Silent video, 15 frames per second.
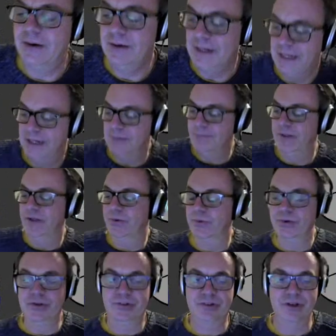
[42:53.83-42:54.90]
I don't
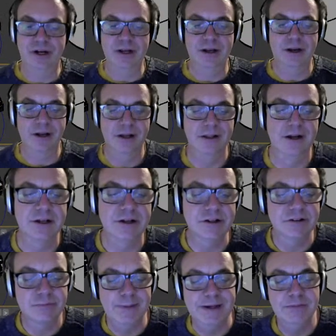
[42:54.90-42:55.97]
want to. I could
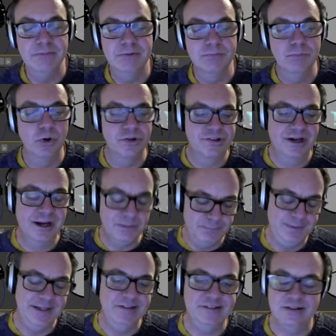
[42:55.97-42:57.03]
spend more time
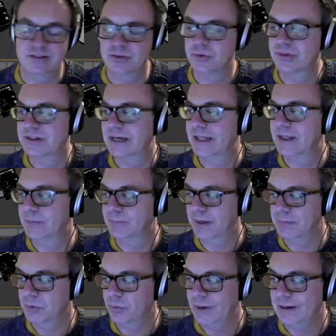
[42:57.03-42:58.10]
piecing this all together, but
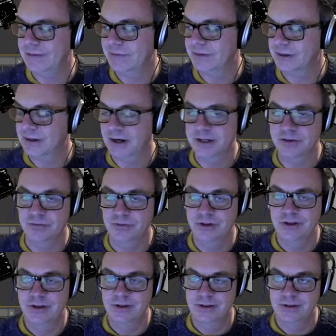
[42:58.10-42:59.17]
I'm aware of the kind of
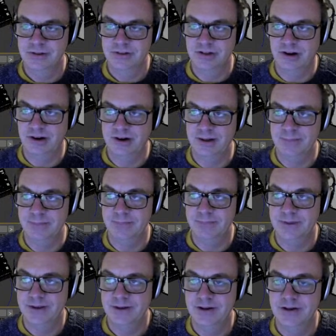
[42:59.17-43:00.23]
time
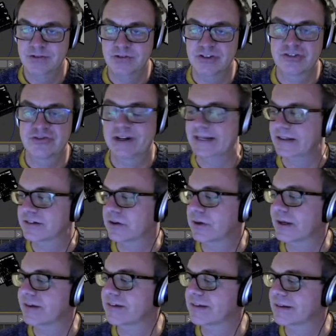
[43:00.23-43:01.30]
restraints on
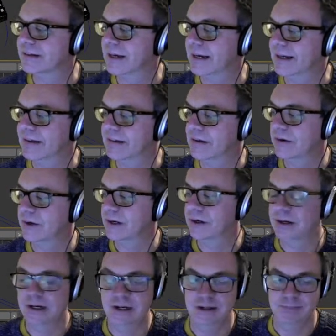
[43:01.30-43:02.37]
us today. So
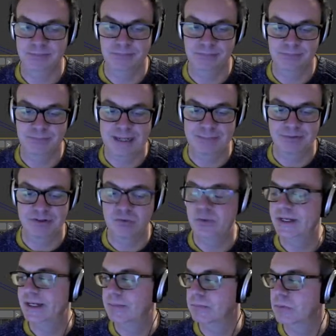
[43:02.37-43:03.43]
perhaps if we
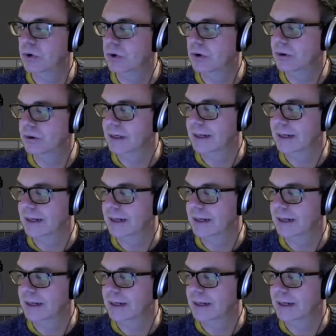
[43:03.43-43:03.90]
need more, let